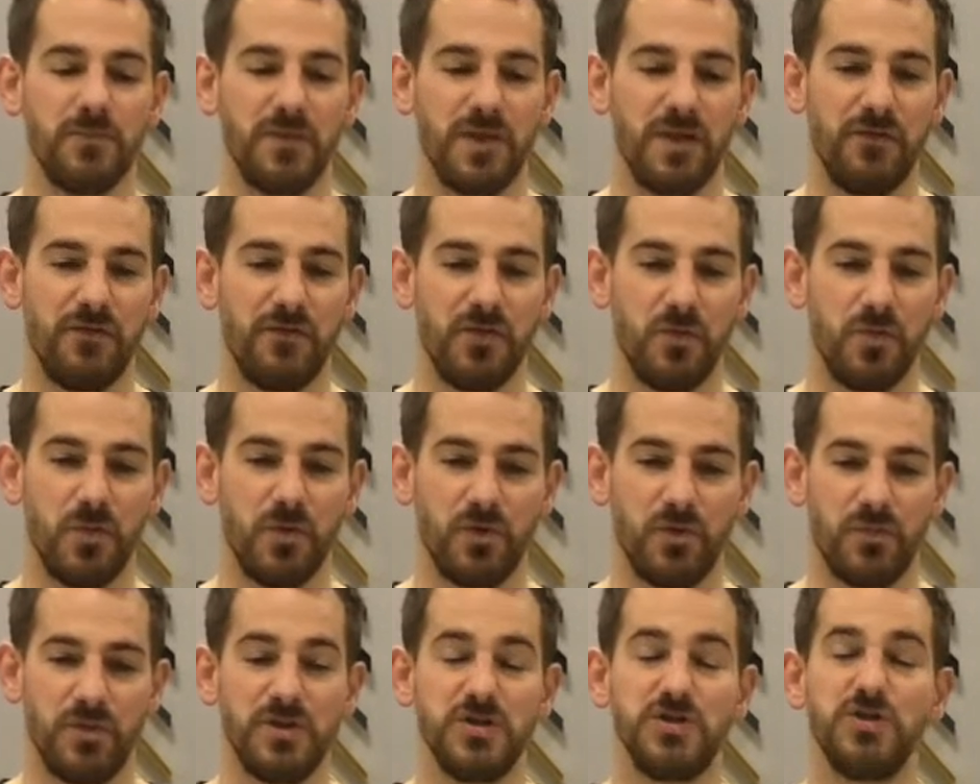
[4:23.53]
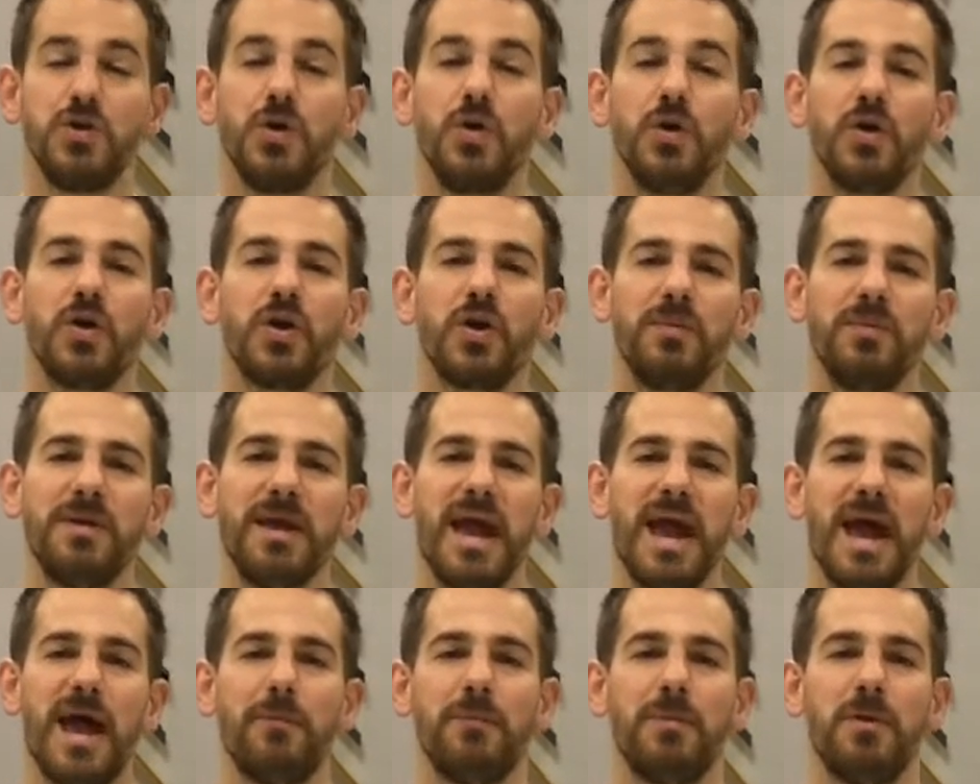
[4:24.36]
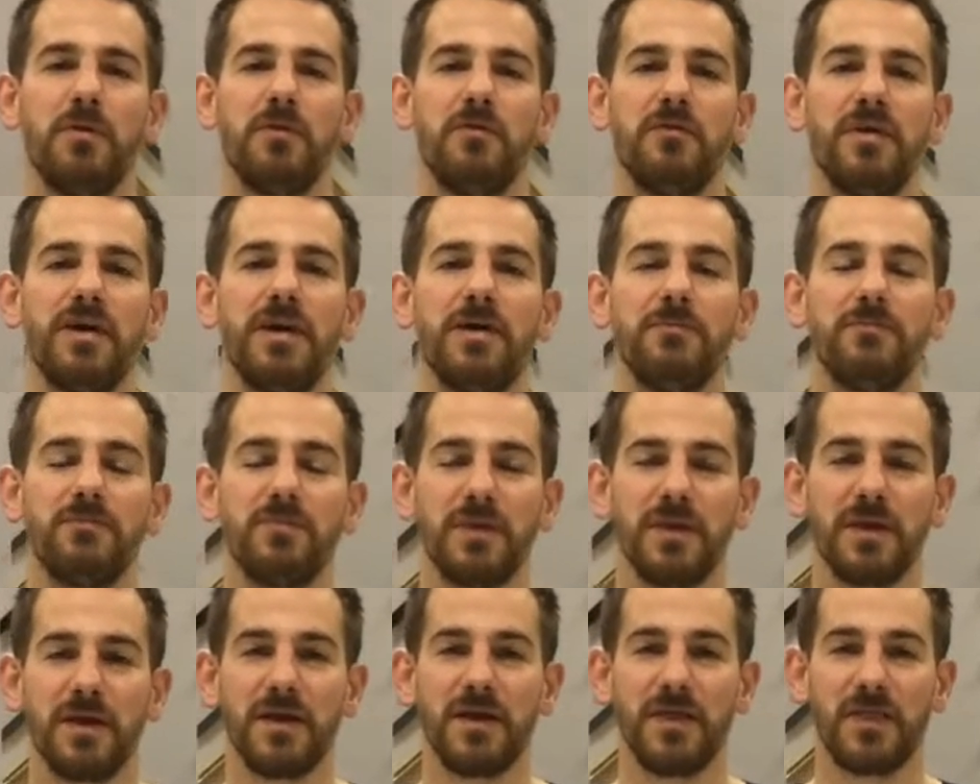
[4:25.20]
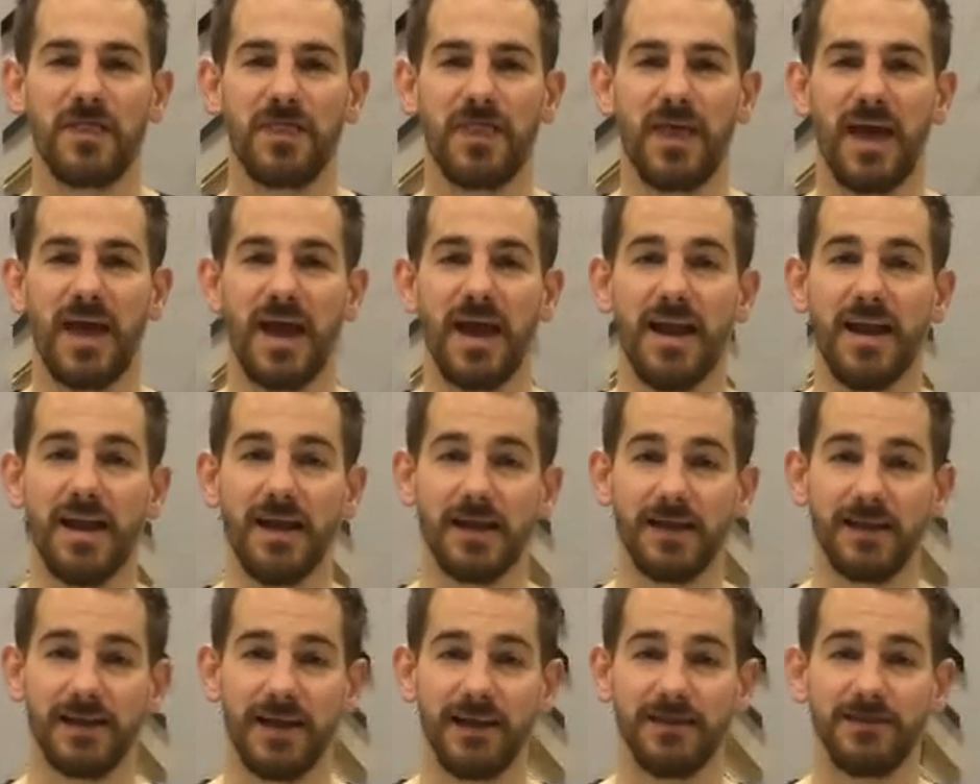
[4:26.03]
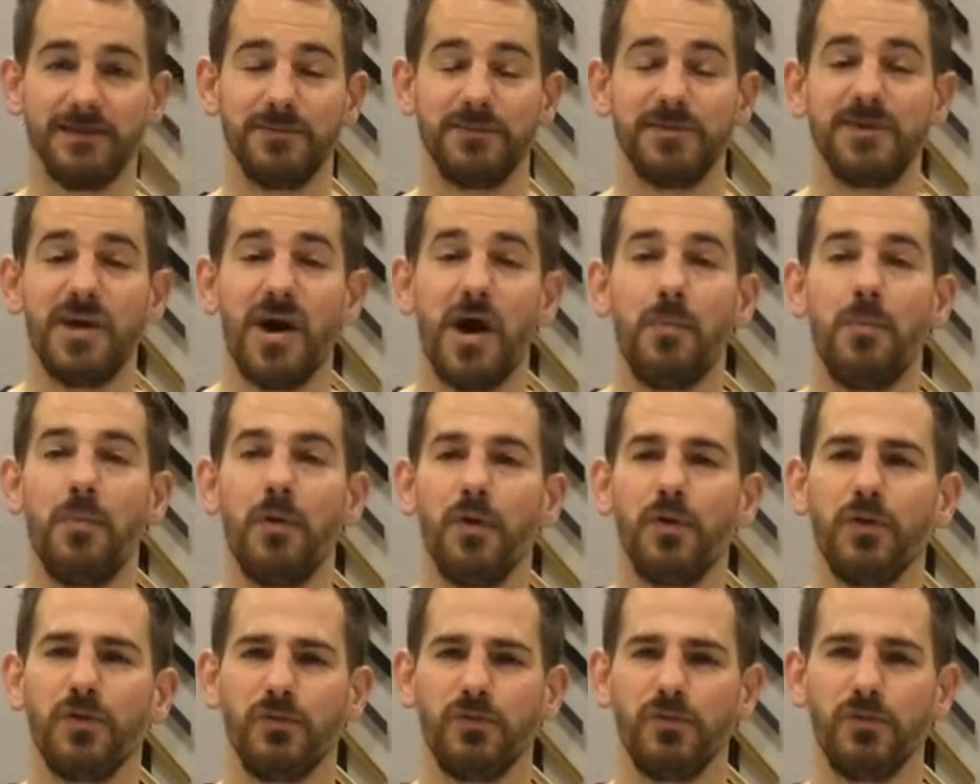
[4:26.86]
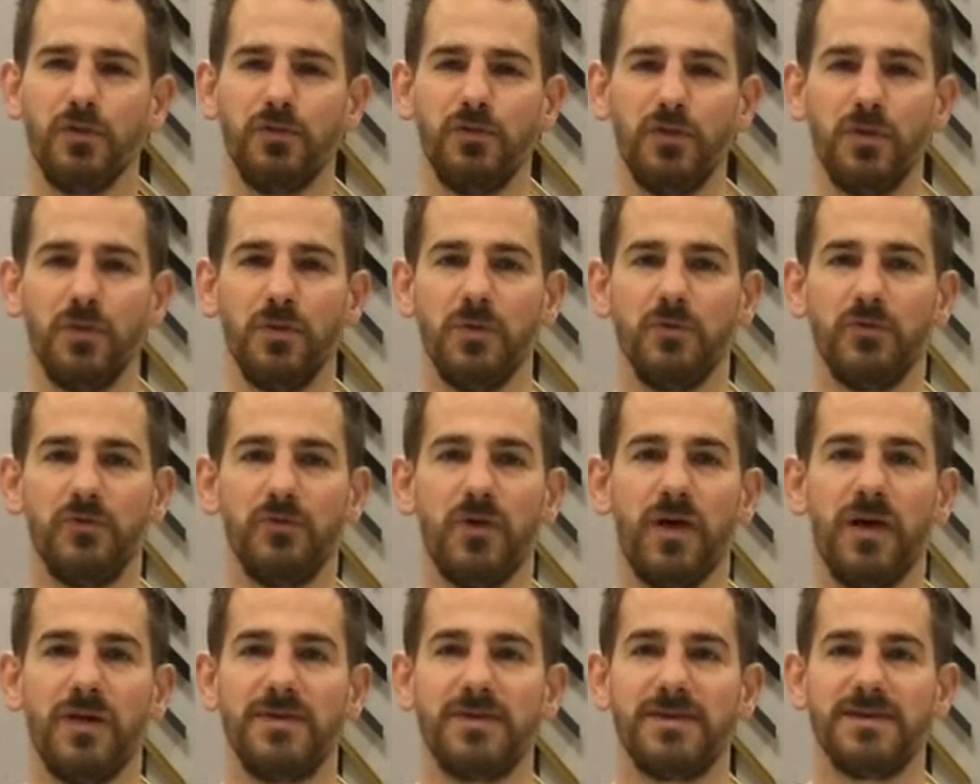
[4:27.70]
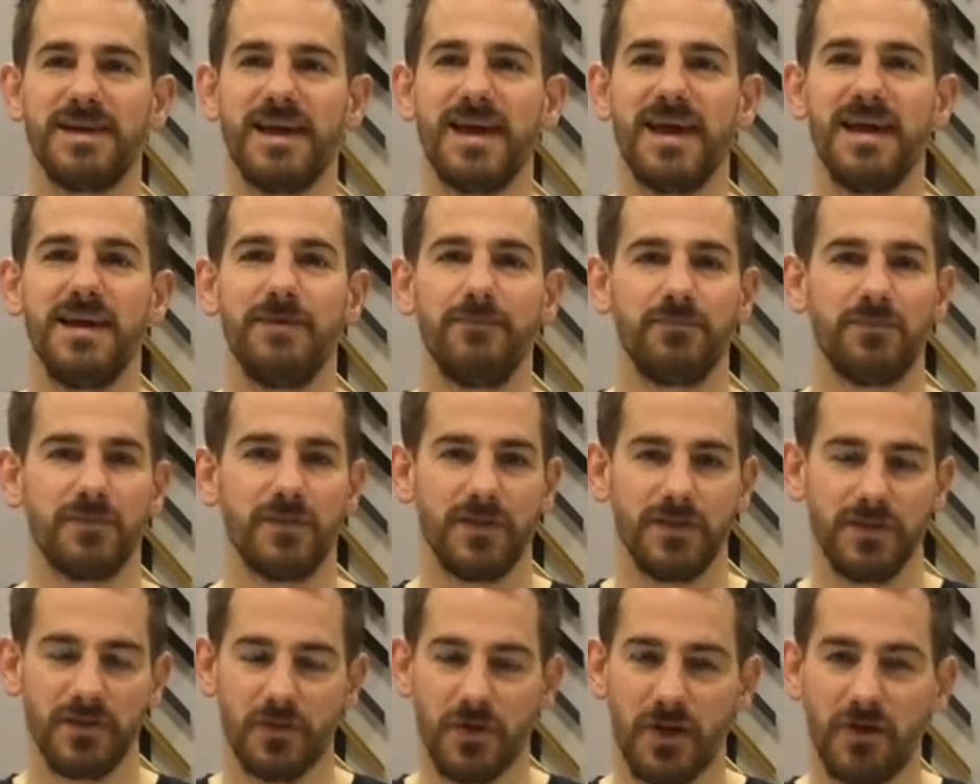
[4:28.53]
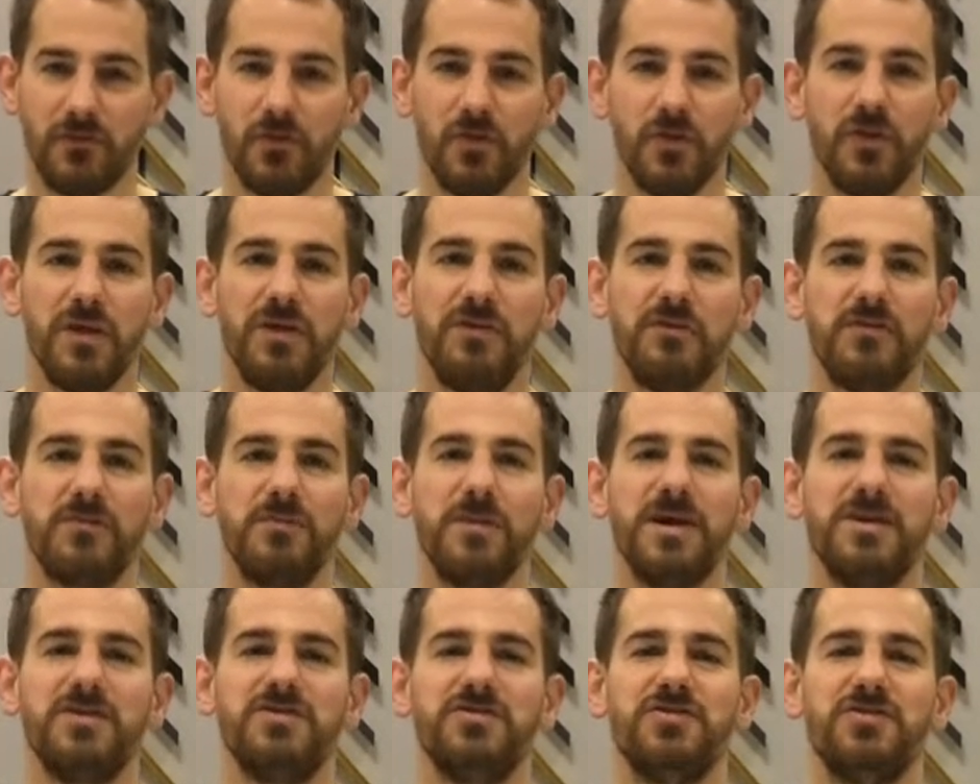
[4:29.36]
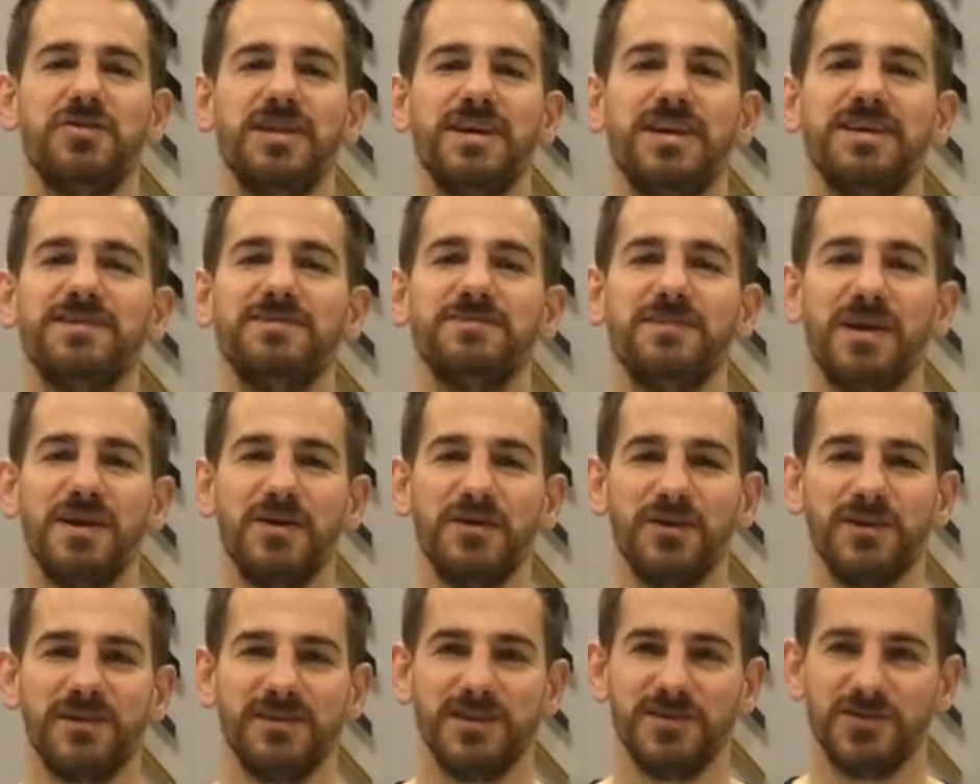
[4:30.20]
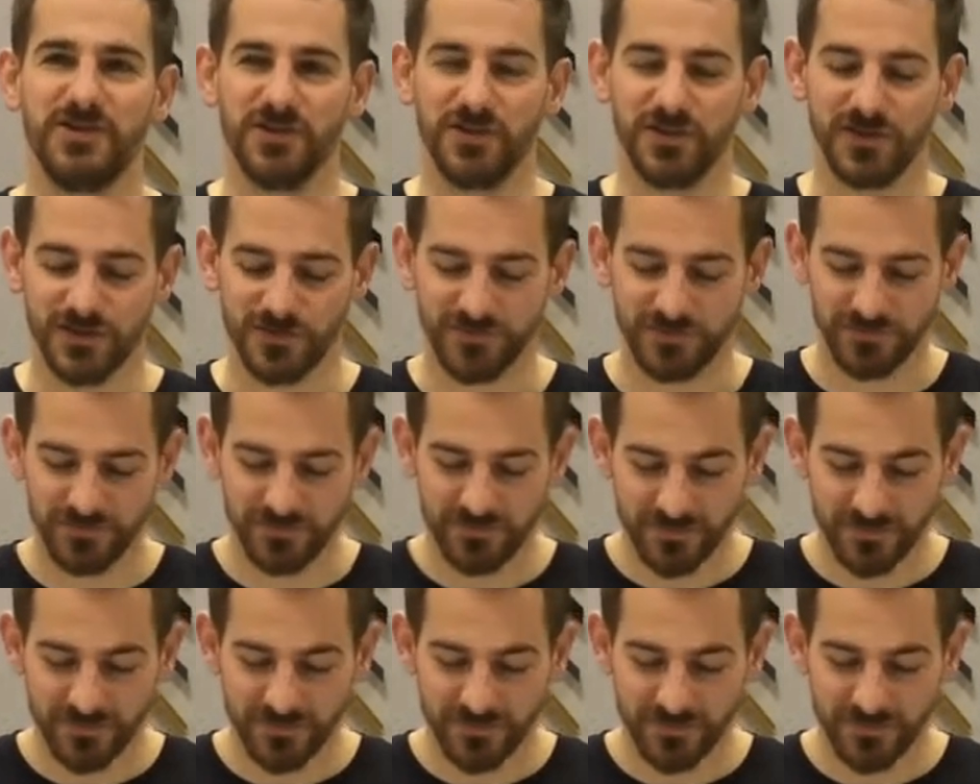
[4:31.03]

If you want to be sure you're going to be happy with it, then get some samples, review them throughout the day, and you have all the information you need to make your decisions.